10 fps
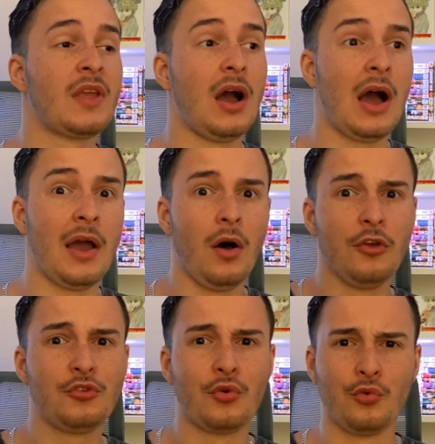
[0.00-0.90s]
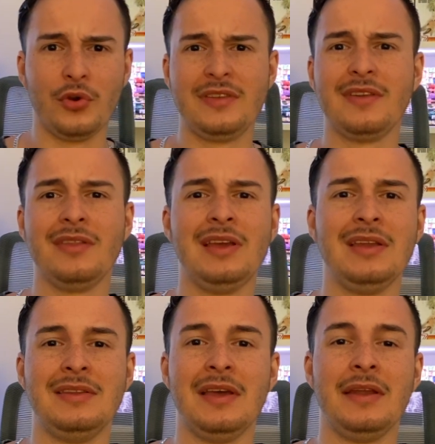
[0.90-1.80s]
I also recently
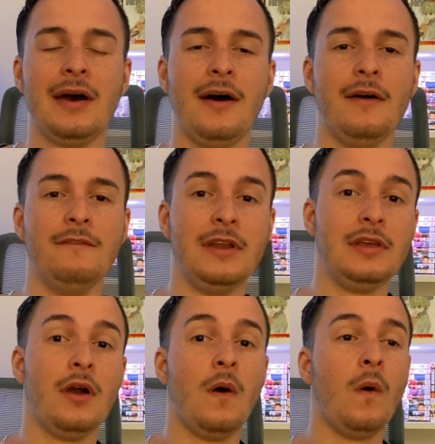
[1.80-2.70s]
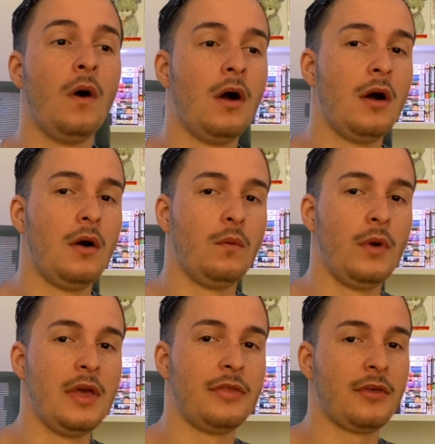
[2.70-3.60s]
did a video
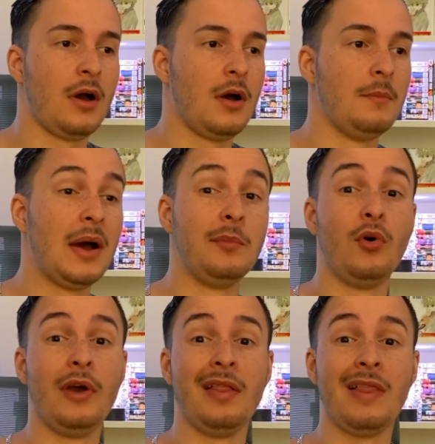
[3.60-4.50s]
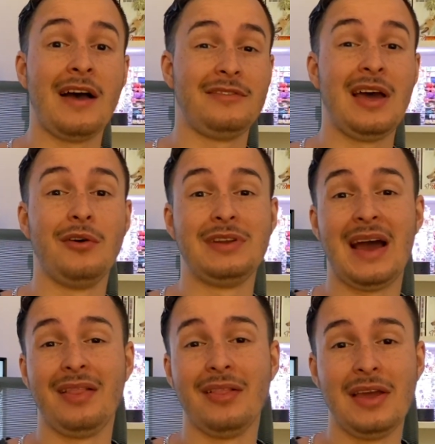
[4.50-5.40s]
with my boy Laugh Now
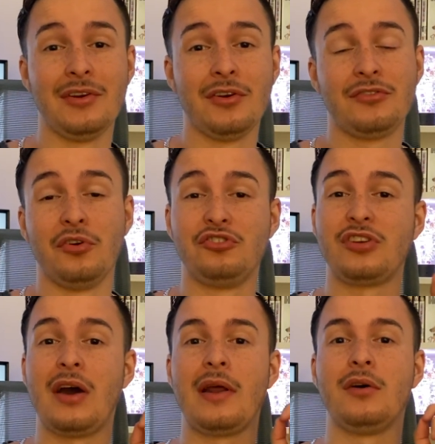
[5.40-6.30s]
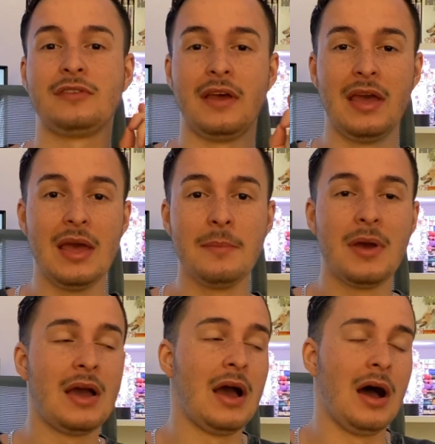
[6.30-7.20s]
Die Later, so shout out to him.
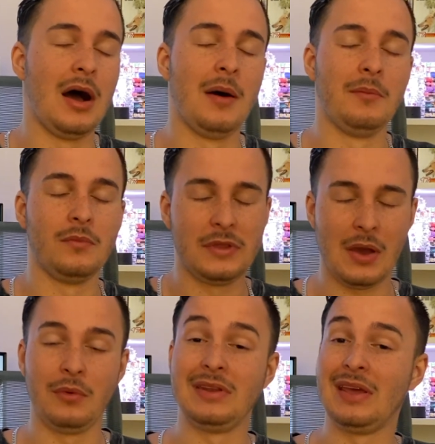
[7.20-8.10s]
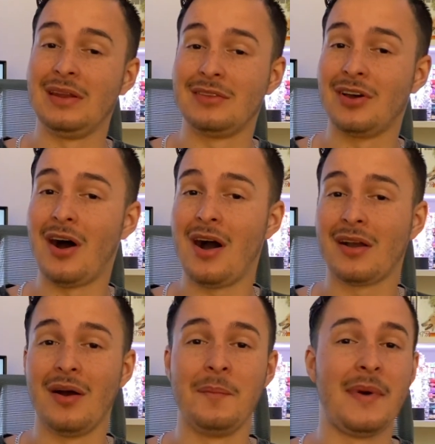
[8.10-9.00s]
Yeah, we did
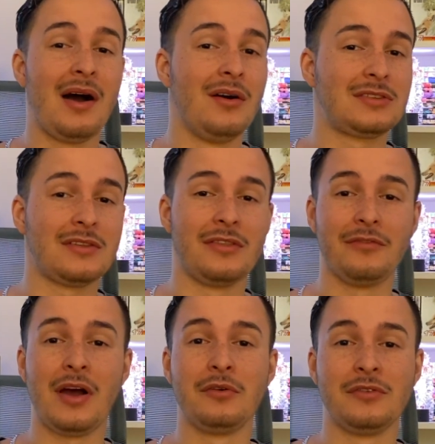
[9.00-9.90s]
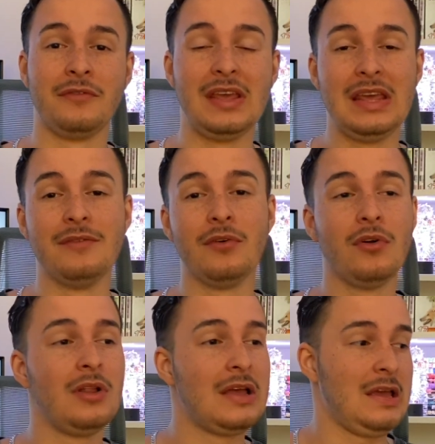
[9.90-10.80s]
talk about The Flowers of
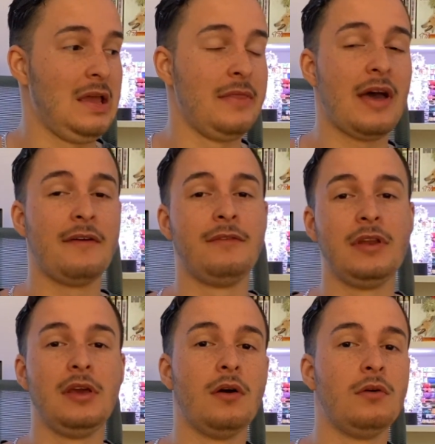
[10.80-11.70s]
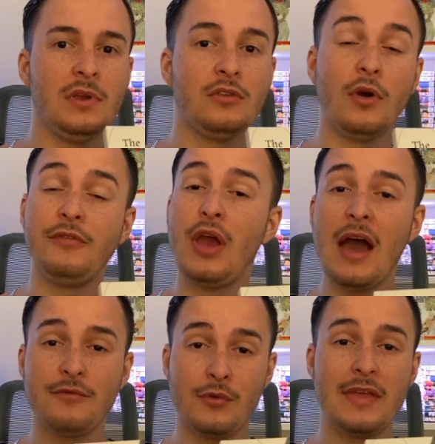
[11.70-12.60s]
Evil in that video. So if you
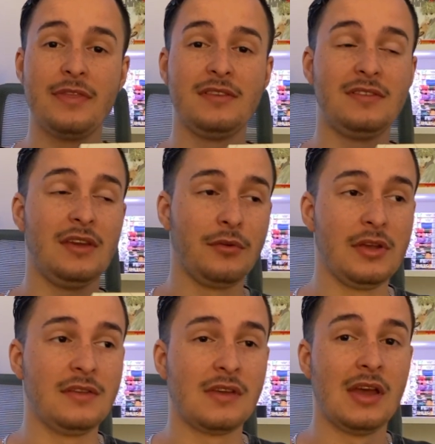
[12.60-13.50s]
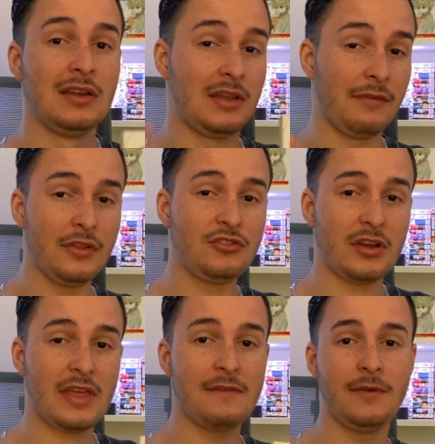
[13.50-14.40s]
have read this series, definitely
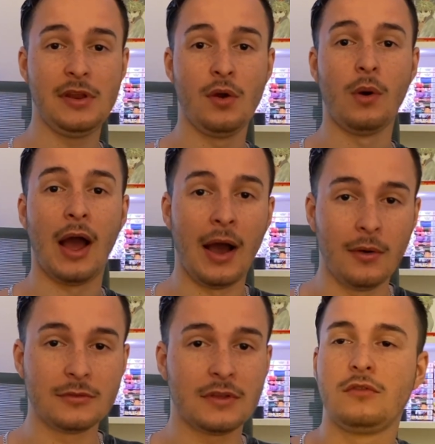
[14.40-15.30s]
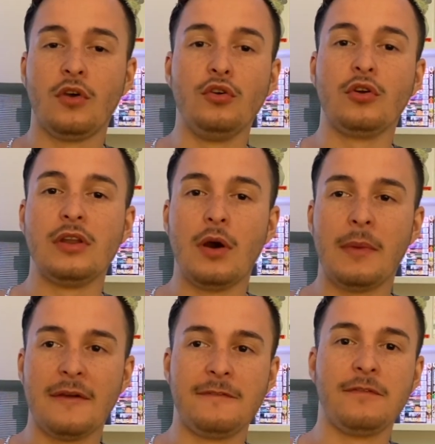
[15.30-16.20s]
check that video out so you can know
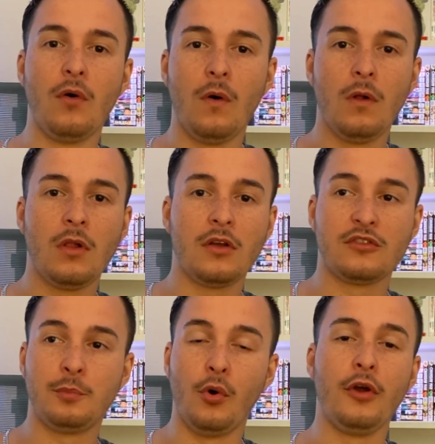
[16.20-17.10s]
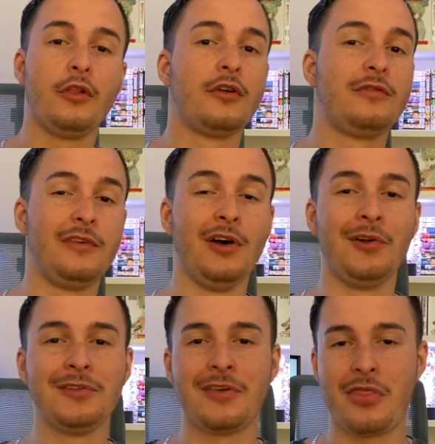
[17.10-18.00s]
my full
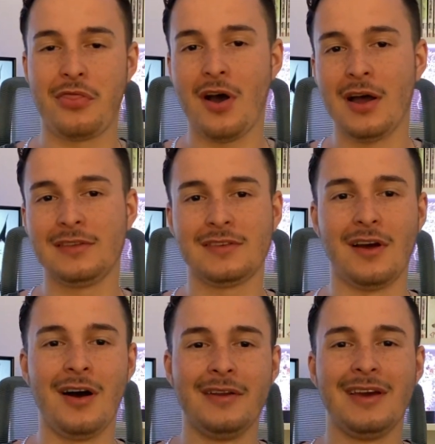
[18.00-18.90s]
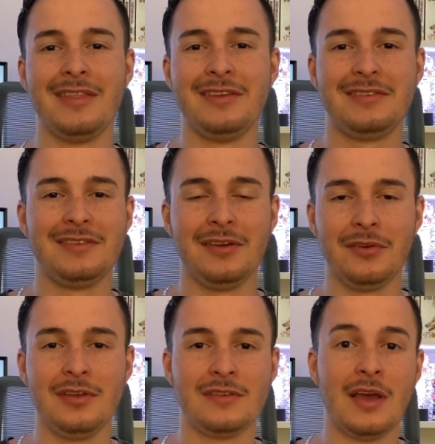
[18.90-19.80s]
spoiler-filled thoughts on this
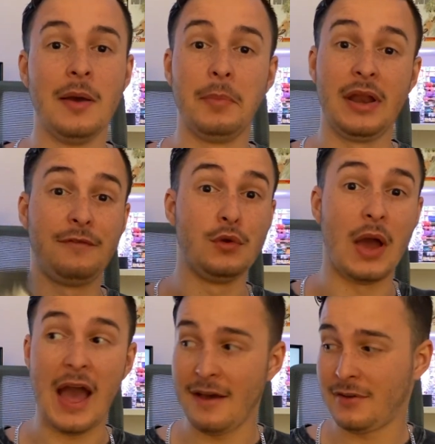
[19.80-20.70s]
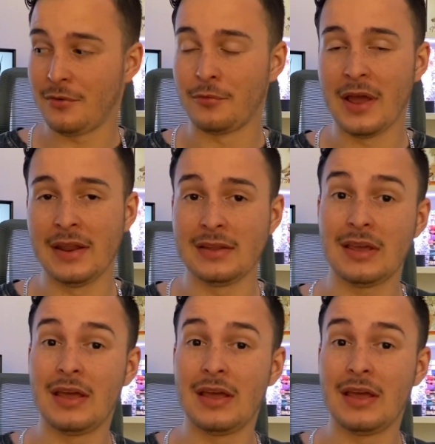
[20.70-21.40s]
series. But if you haven't read it,